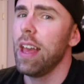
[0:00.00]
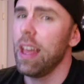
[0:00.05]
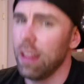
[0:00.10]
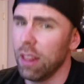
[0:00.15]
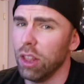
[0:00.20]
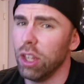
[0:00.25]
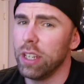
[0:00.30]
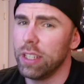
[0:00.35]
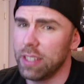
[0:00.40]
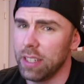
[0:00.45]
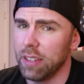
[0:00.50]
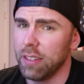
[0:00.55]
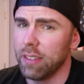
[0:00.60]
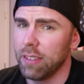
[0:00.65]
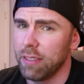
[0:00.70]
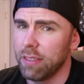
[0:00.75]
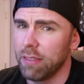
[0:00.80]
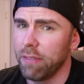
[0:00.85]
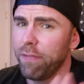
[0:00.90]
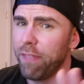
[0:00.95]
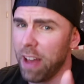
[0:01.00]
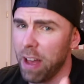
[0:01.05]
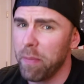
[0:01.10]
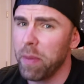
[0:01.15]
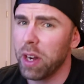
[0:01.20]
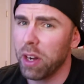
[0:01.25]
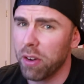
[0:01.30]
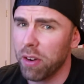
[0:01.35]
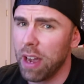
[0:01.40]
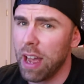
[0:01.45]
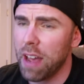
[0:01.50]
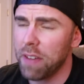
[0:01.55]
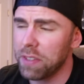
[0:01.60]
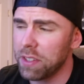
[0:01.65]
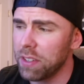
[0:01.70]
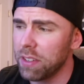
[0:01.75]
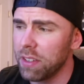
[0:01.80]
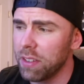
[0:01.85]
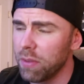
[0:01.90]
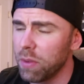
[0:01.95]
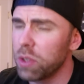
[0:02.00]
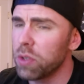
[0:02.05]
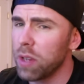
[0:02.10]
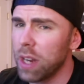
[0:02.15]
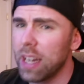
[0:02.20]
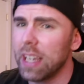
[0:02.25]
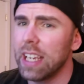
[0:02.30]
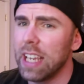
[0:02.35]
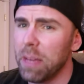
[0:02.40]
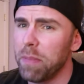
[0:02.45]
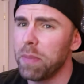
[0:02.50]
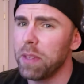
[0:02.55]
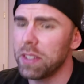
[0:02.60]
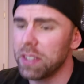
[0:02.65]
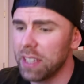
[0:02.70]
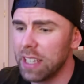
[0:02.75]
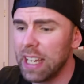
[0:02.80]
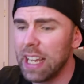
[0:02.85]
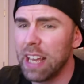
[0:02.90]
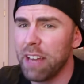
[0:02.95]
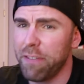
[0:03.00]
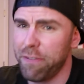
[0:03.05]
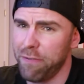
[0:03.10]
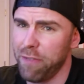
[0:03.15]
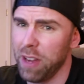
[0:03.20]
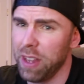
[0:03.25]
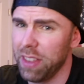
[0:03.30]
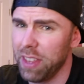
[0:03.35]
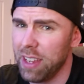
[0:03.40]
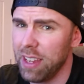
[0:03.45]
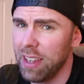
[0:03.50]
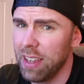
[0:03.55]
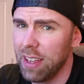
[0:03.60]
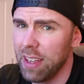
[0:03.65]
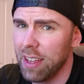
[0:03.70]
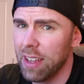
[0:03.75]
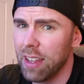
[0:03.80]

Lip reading: Listen, 5-minute crafts, we're trying to keep this kid friendly,